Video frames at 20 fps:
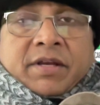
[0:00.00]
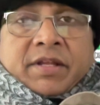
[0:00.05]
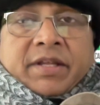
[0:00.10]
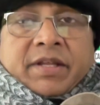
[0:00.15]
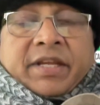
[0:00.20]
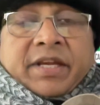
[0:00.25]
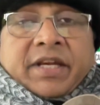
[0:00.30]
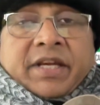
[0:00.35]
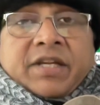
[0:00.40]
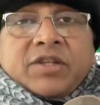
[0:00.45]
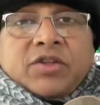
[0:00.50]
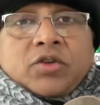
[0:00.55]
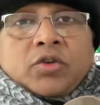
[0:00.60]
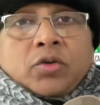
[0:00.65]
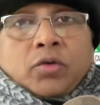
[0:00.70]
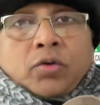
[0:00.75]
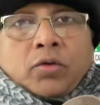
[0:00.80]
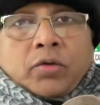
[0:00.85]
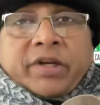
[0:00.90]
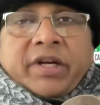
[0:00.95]
there is
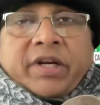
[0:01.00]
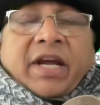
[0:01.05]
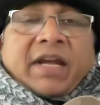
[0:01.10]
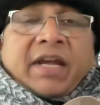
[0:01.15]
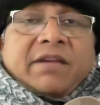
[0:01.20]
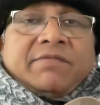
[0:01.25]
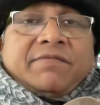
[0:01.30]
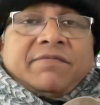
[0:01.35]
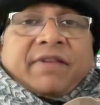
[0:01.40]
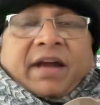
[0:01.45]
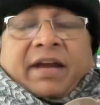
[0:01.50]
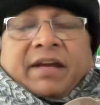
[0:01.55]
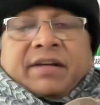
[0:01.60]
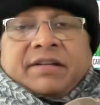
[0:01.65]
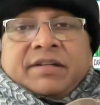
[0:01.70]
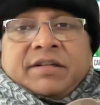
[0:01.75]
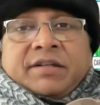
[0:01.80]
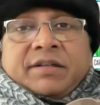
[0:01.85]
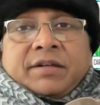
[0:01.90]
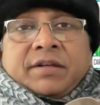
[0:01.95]
no denying
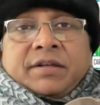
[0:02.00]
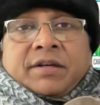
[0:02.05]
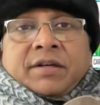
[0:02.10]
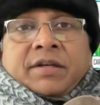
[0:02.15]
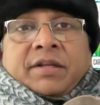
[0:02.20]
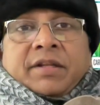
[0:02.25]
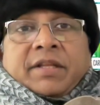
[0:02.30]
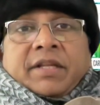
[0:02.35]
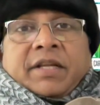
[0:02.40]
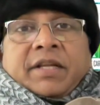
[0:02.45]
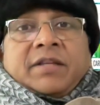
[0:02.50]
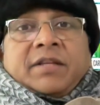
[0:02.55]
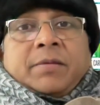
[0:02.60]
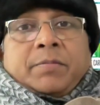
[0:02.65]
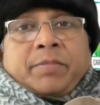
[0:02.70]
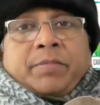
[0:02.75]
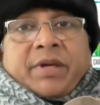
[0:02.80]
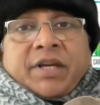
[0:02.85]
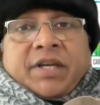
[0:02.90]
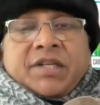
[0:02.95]
fact that the
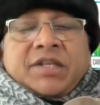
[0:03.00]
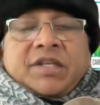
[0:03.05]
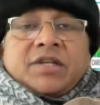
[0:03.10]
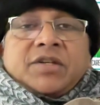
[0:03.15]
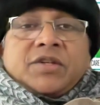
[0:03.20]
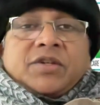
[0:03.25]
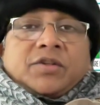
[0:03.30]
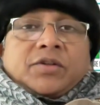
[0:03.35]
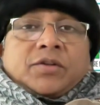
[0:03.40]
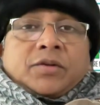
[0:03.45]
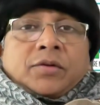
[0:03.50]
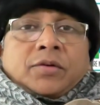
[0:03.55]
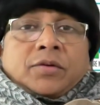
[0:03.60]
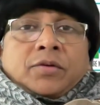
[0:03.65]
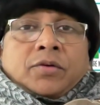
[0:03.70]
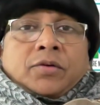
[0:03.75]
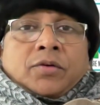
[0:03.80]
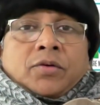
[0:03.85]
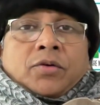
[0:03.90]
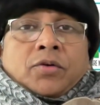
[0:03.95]
patients
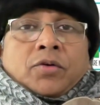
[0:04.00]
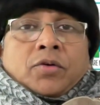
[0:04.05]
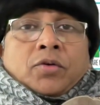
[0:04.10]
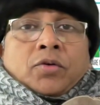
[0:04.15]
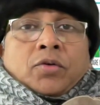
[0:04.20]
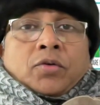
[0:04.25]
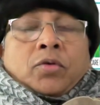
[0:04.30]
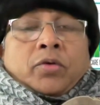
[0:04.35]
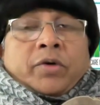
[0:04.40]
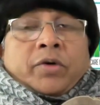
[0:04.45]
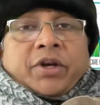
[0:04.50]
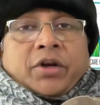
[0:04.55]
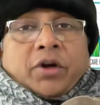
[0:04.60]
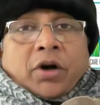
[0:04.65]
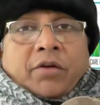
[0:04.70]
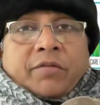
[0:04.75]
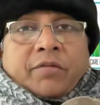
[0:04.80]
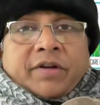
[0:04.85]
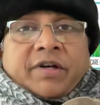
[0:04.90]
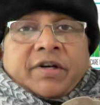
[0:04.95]
who
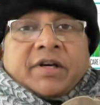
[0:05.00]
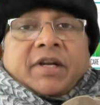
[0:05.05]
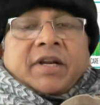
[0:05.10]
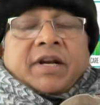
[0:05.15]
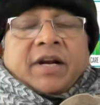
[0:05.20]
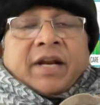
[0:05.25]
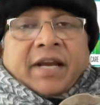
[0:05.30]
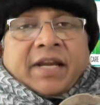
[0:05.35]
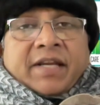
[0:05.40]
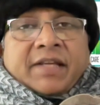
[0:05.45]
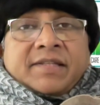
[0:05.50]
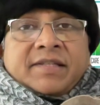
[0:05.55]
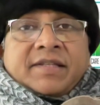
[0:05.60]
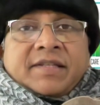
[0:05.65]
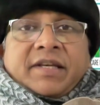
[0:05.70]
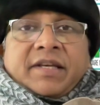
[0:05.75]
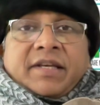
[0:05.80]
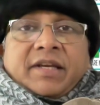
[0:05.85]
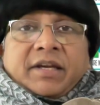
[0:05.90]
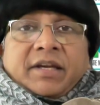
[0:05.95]
recover
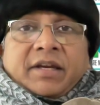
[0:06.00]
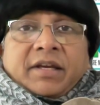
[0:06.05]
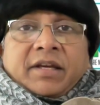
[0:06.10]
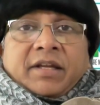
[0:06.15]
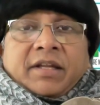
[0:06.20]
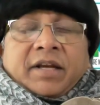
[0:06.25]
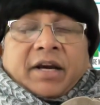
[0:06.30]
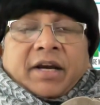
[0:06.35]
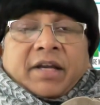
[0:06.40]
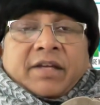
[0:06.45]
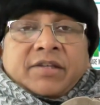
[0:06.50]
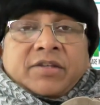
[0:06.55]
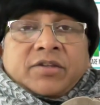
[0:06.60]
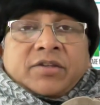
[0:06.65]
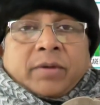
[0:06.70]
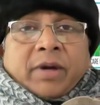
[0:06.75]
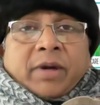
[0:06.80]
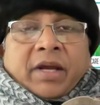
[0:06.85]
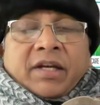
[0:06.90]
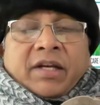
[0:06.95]
nicely in the
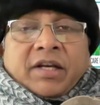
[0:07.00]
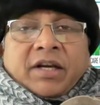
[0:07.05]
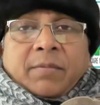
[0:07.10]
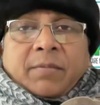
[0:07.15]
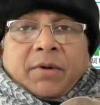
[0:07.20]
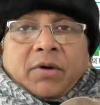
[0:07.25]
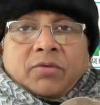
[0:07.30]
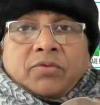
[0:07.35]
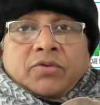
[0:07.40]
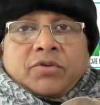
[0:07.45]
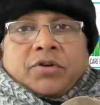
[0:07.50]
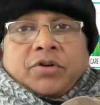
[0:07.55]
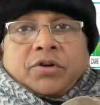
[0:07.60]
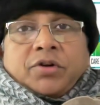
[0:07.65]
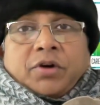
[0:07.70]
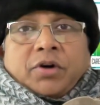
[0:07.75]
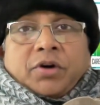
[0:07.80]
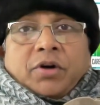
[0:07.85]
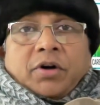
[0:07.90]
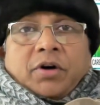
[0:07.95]
ICU and come out
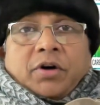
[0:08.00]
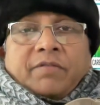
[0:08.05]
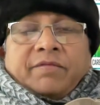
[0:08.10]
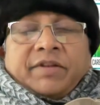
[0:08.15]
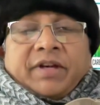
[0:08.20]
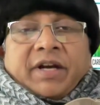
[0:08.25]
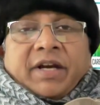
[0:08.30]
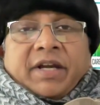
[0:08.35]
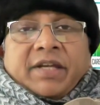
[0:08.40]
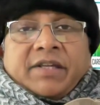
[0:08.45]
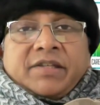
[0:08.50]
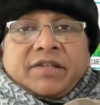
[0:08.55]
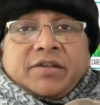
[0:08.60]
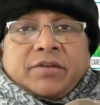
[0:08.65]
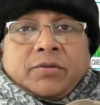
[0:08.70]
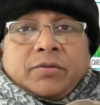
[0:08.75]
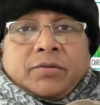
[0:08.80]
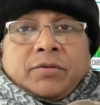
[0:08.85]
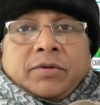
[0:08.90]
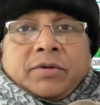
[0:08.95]
of the
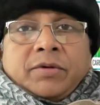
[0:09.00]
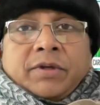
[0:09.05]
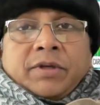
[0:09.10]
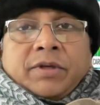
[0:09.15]
ICU